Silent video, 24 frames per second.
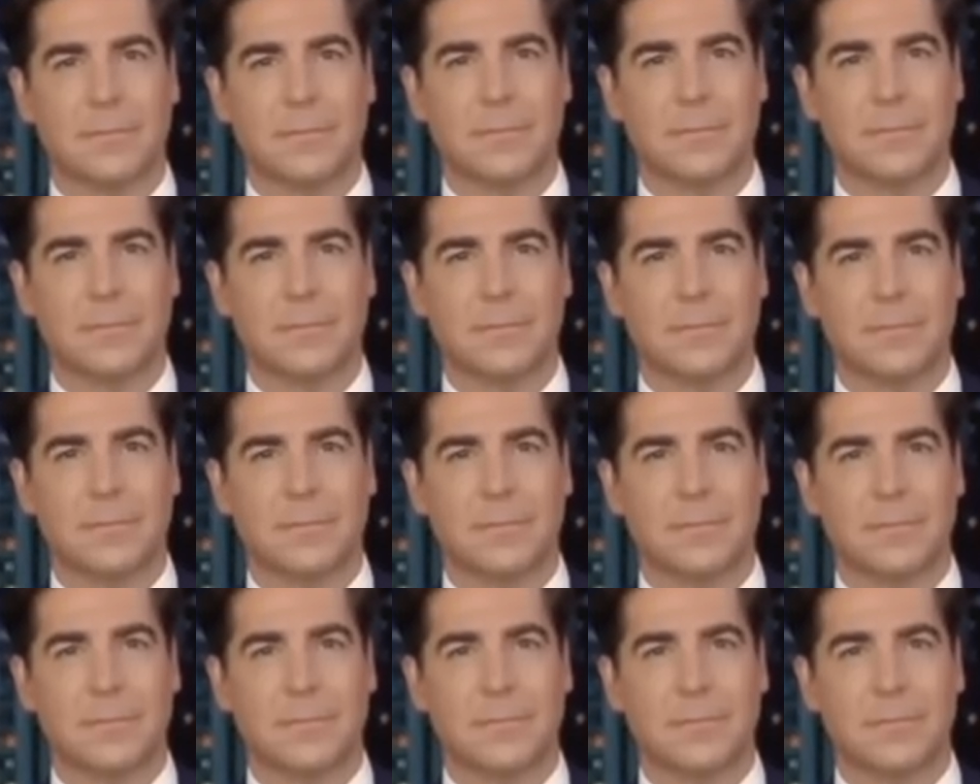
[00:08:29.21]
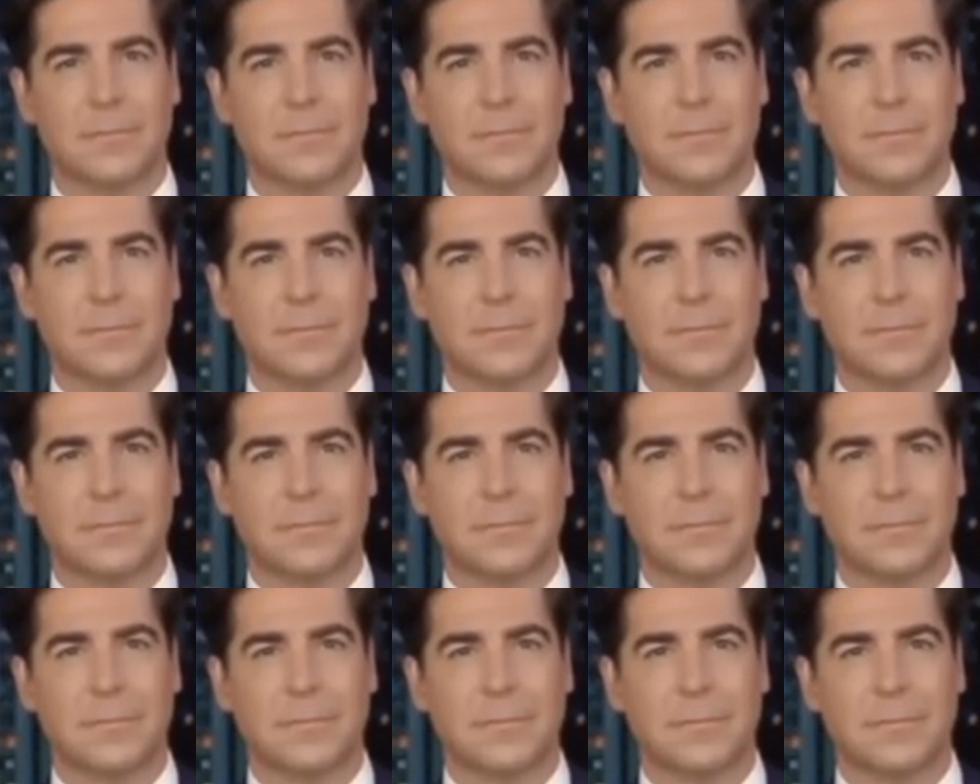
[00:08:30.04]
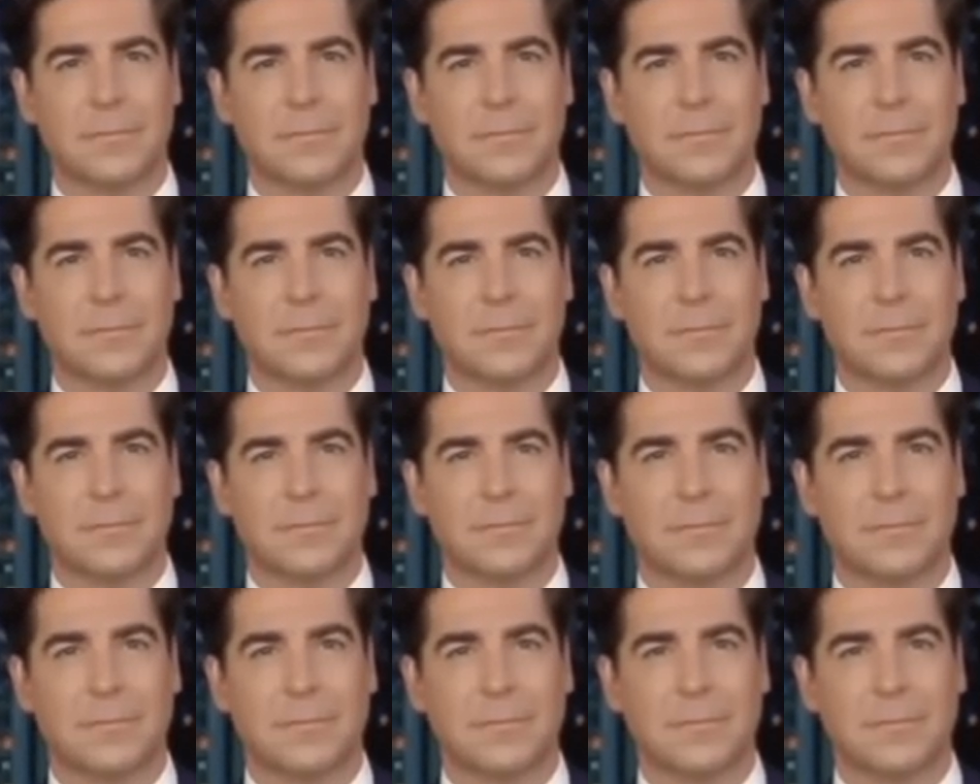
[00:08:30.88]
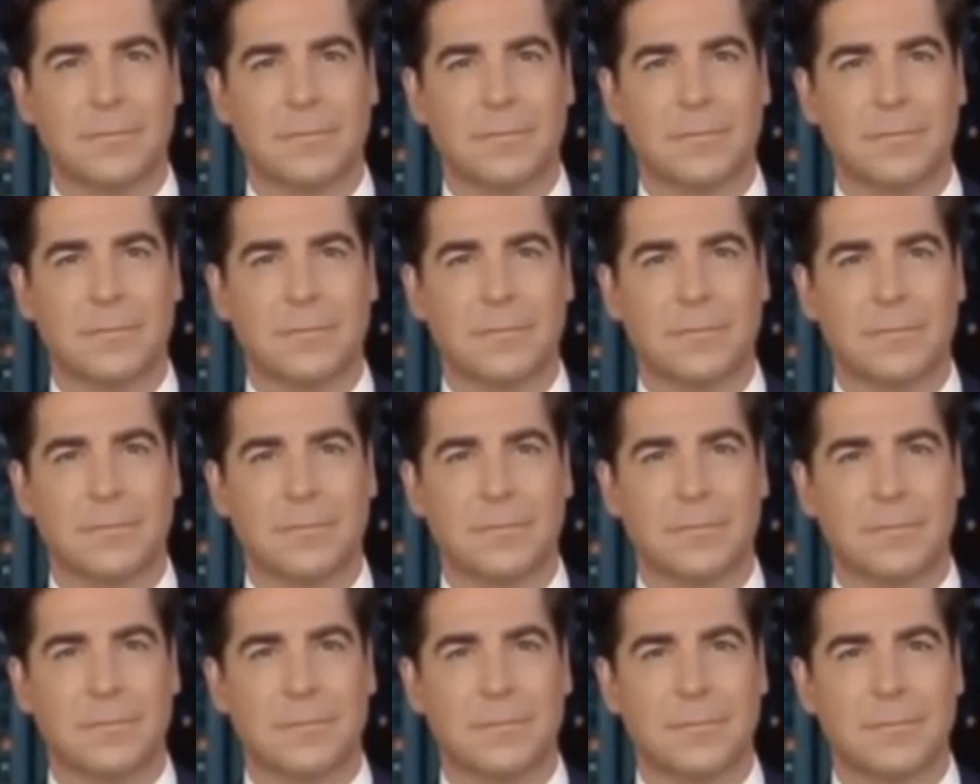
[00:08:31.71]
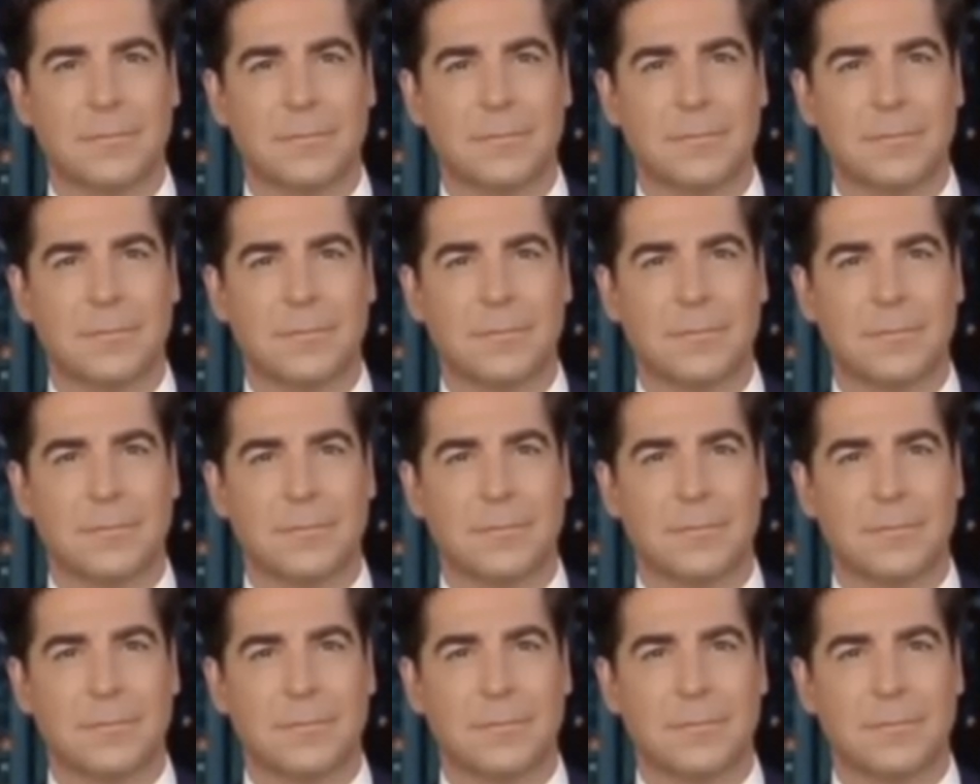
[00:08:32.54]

The person shown says nothing.